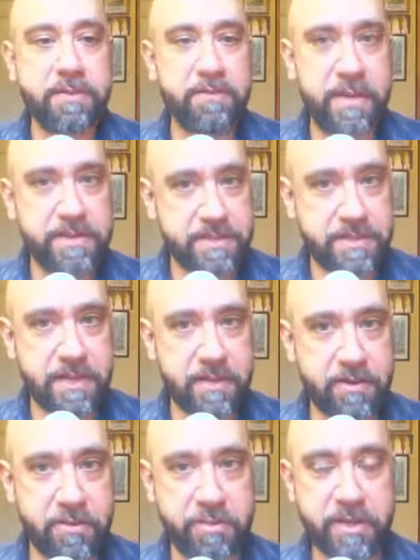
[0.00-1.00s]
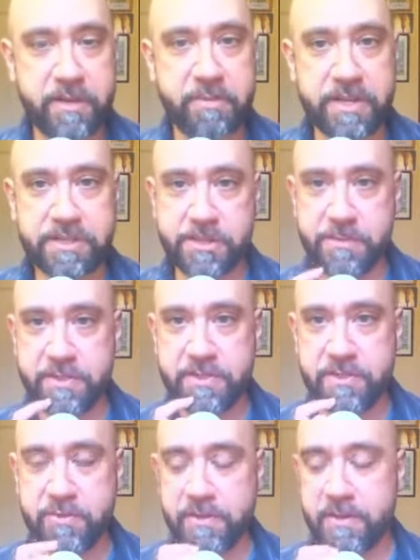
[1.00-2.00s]
investigator played by Jimmy
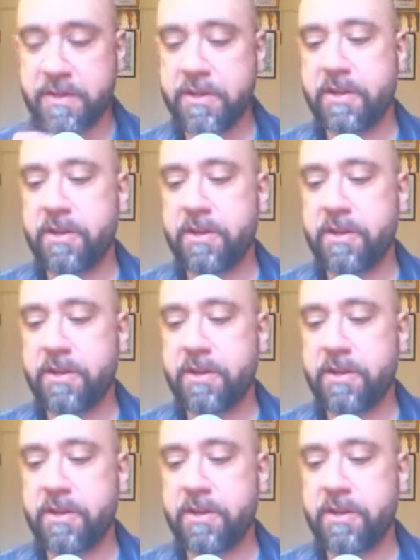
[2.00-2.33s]
Stewart